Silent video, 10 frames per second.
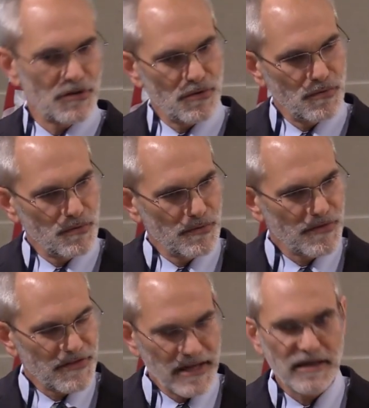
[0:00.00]
And so,
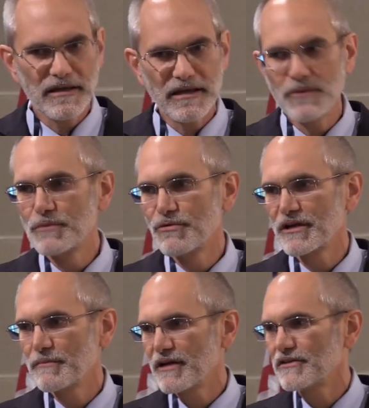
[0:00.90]
thinking he would
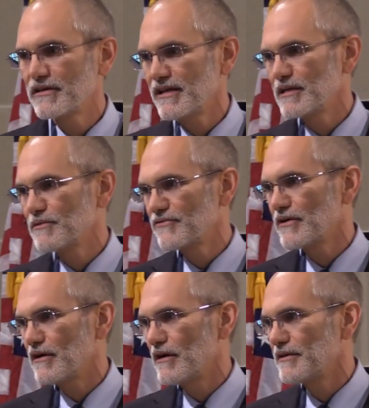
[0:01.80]
bring about the kingdom of
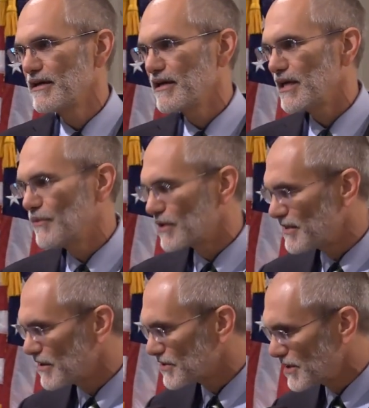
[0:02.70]
God, he went
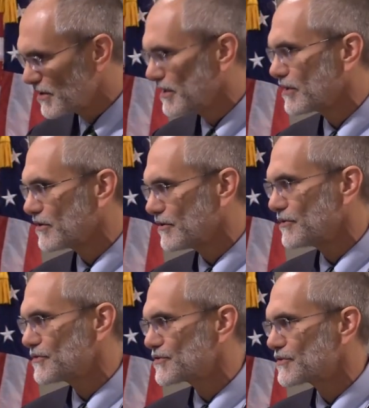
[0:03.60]
about killing
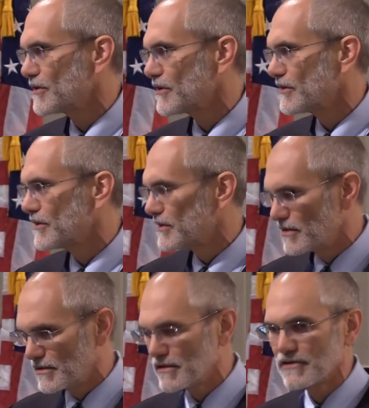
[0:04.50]
those that
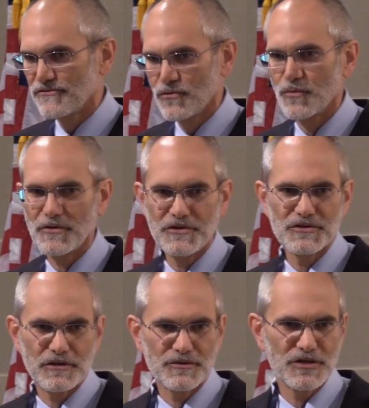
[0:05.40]
didn't conform with
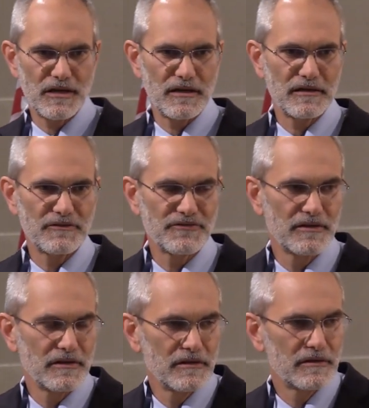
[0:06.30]
his understanding of
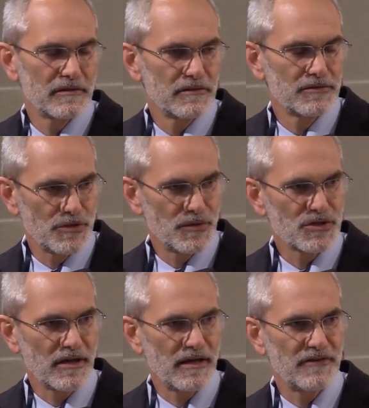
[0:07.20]

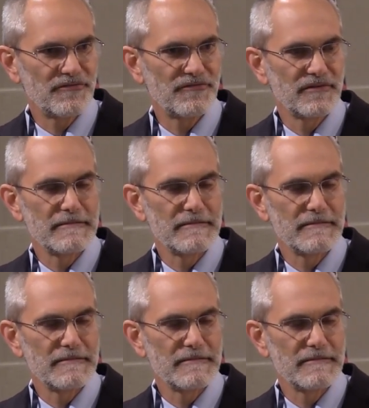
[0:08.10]
Jewish life.